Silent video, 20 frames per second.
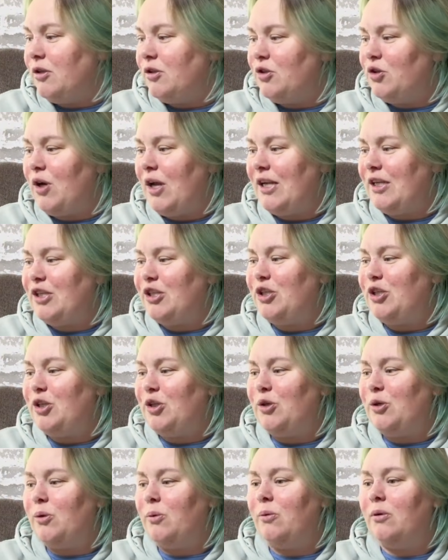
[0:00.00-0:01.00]
trying to
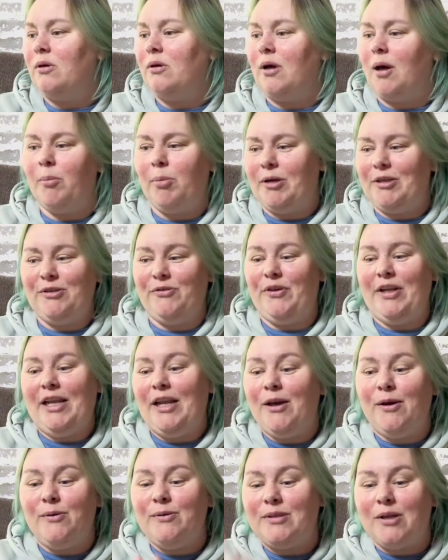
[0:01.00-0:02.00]
do a bunch of
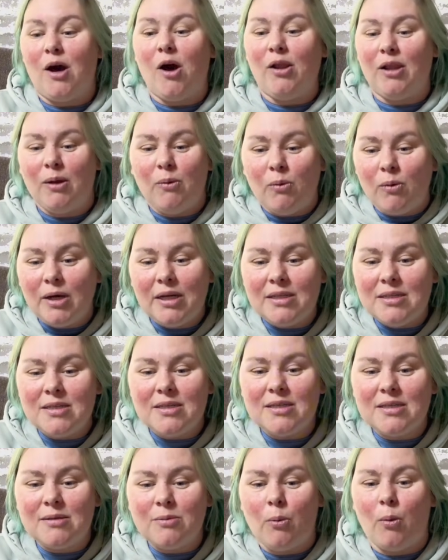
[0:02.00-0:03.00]
videos all at
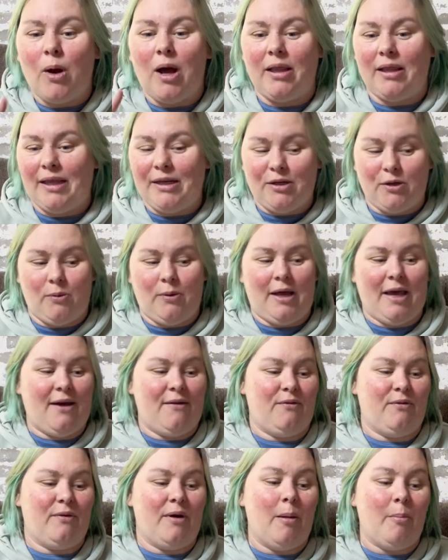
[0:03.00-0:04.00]
once while I don't
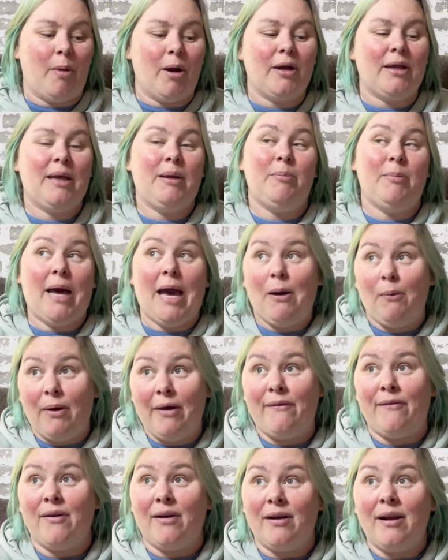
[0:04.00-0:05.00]
have a market.
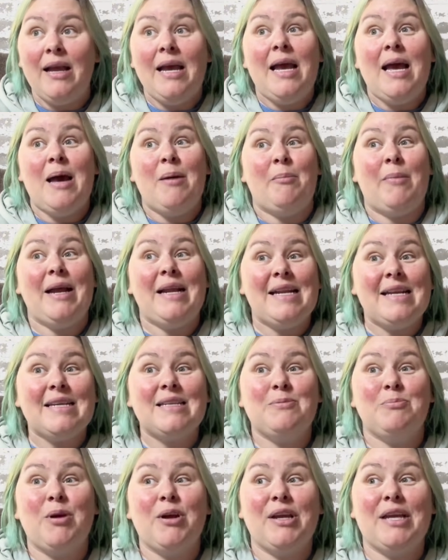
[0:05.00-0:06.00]
However, my
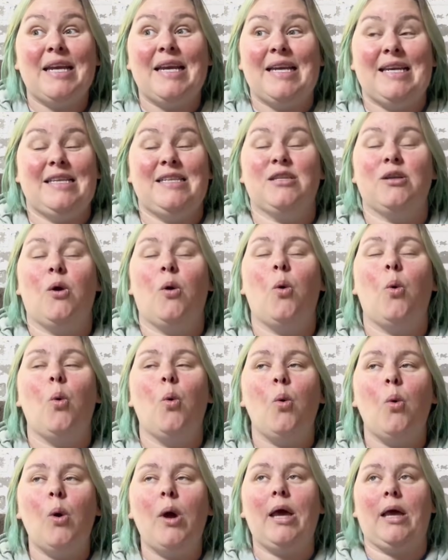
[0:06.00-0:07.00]
next market is
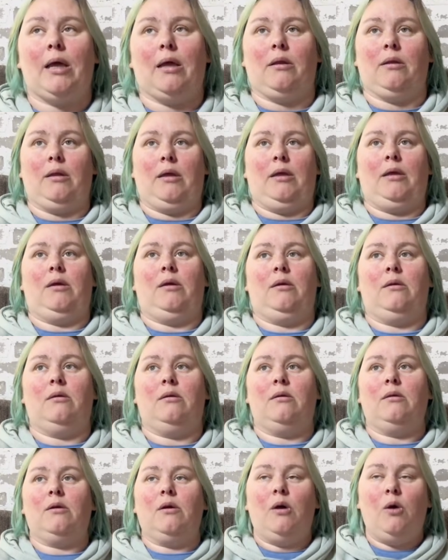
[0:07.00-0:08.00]
quickly
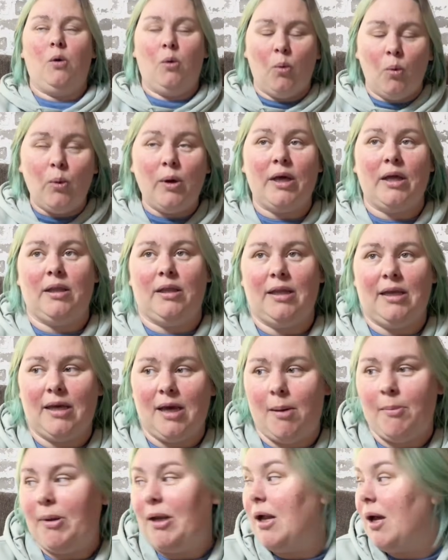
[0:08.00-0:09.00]

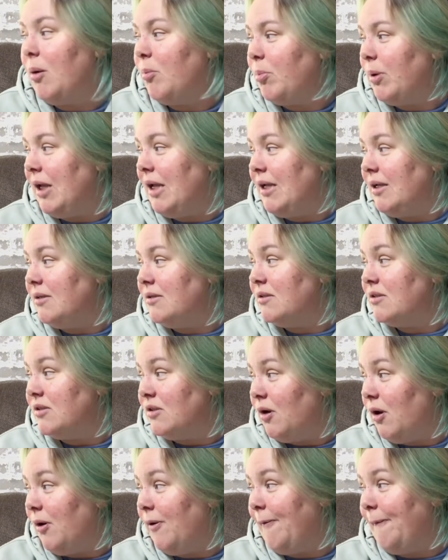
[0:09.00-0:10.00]
coming up, and
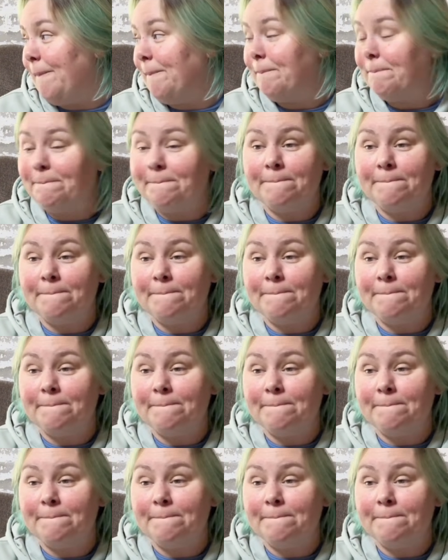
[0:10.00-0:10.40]
so